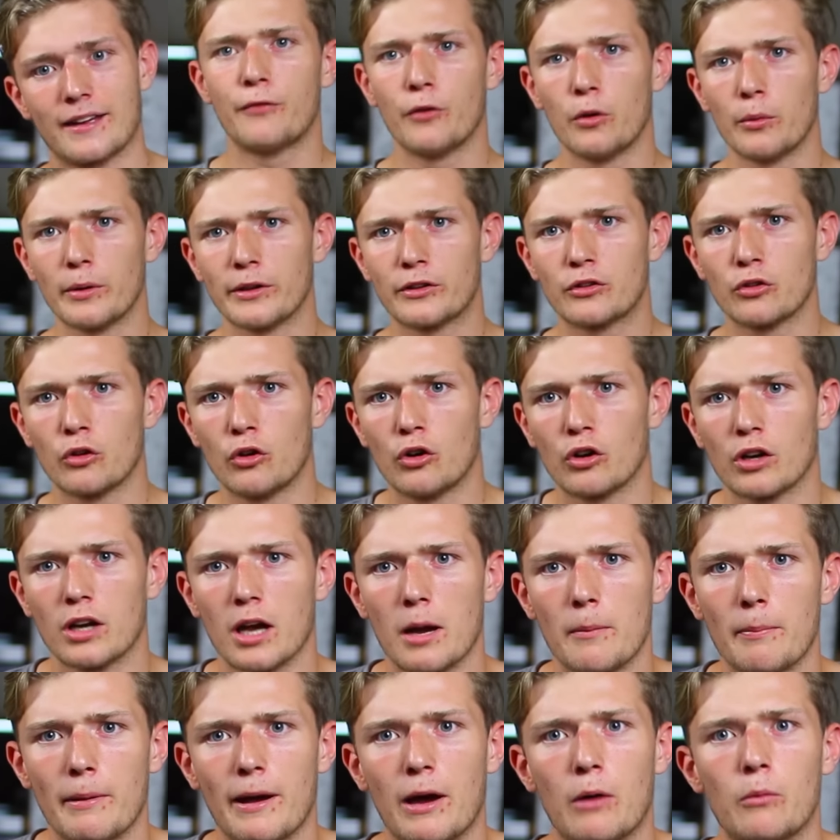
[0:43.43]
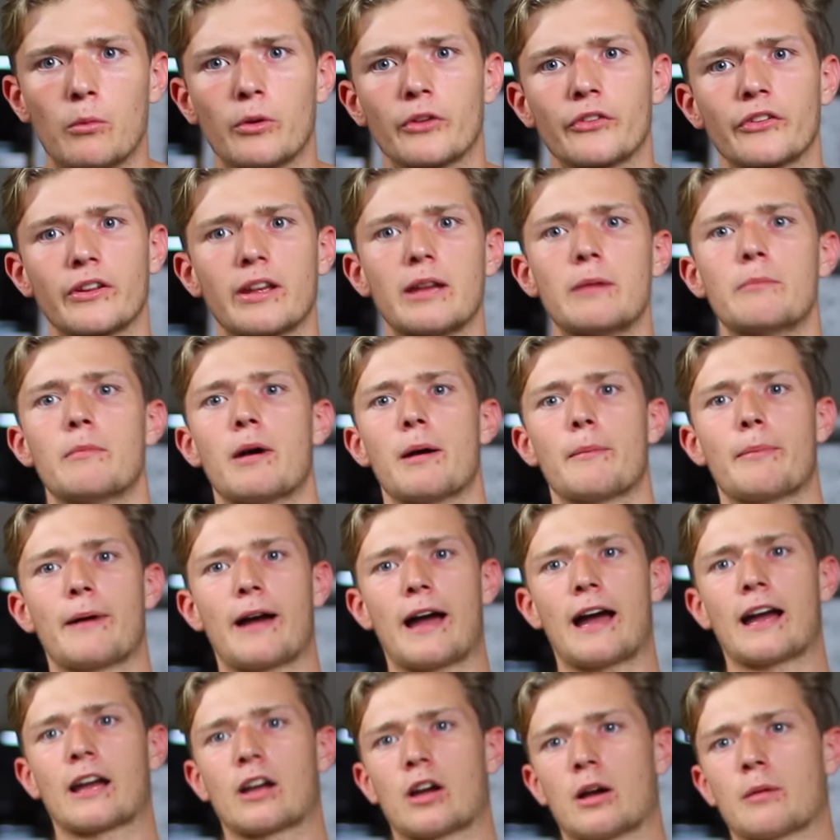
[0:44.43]
Before we talk about what's in my
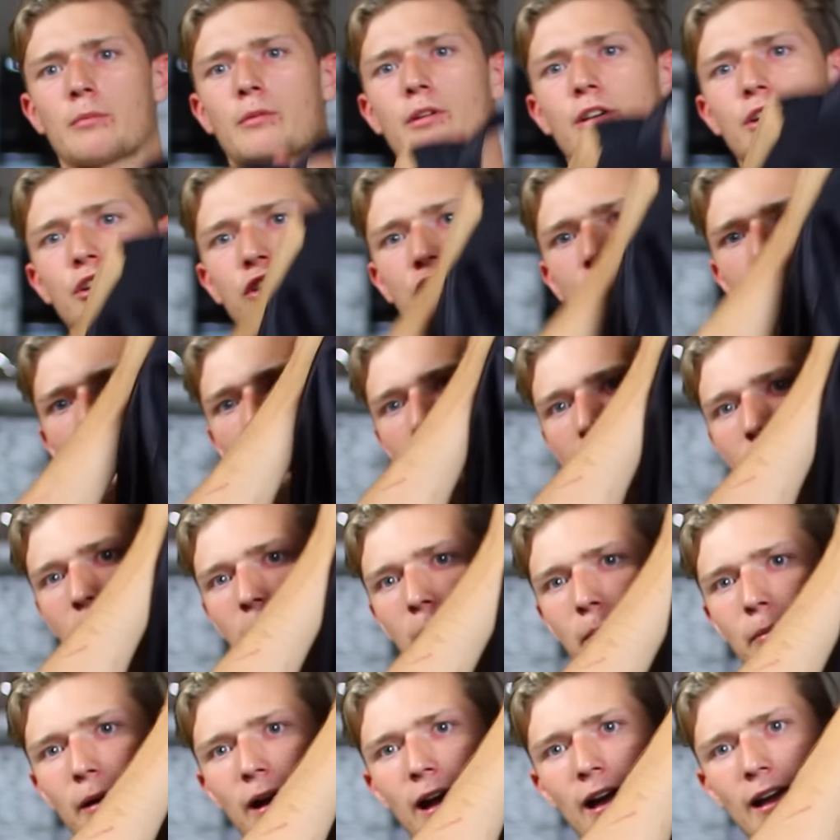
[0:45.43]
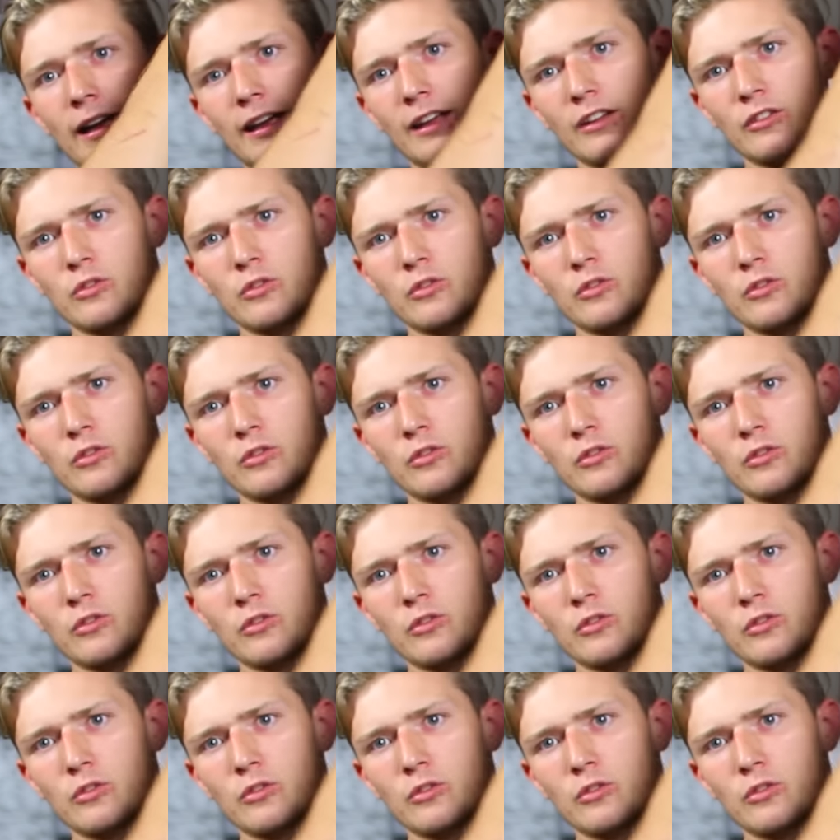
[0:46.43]
bag, I'm going to show you my bag.